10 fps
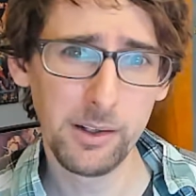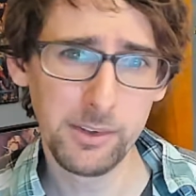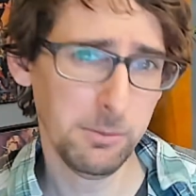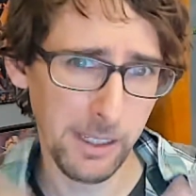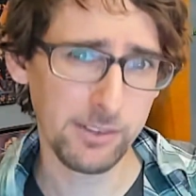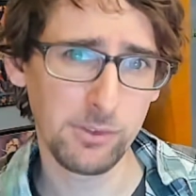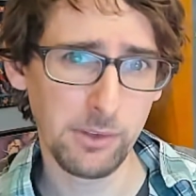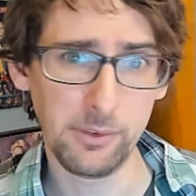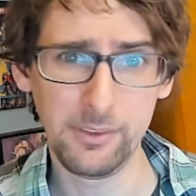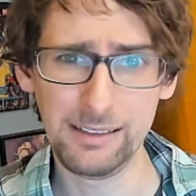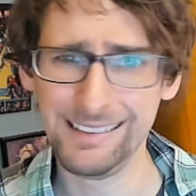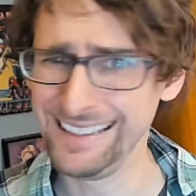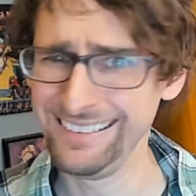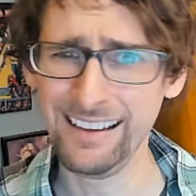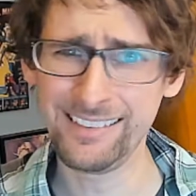They'll message us and say, like,
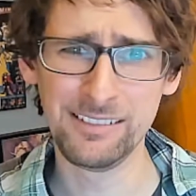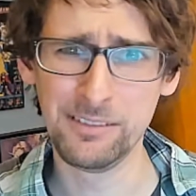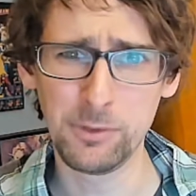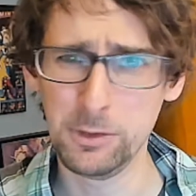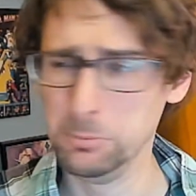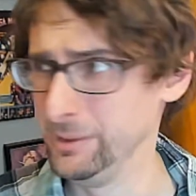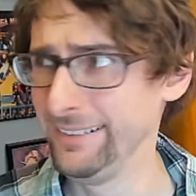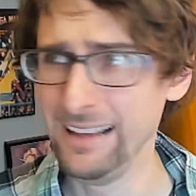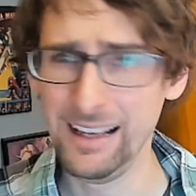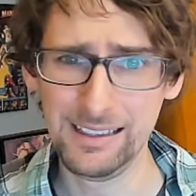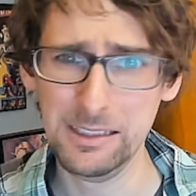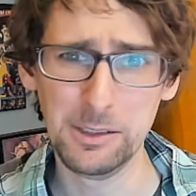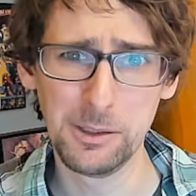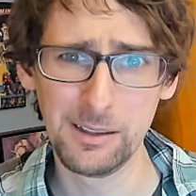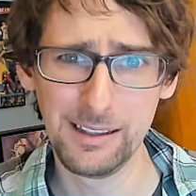it says delivered, but it's not
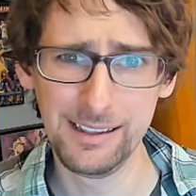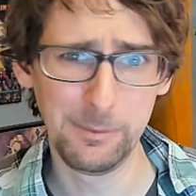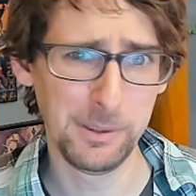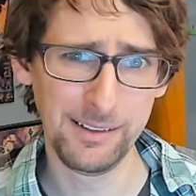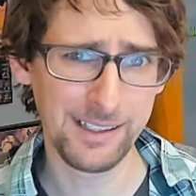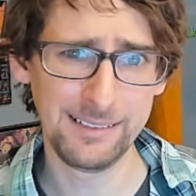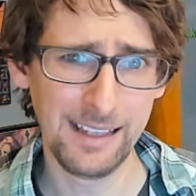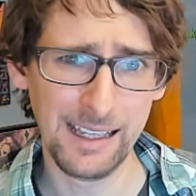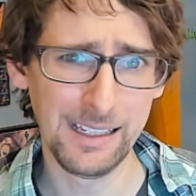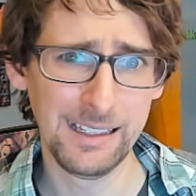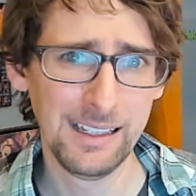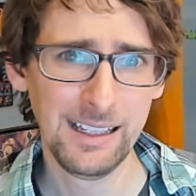here. It's been like a day.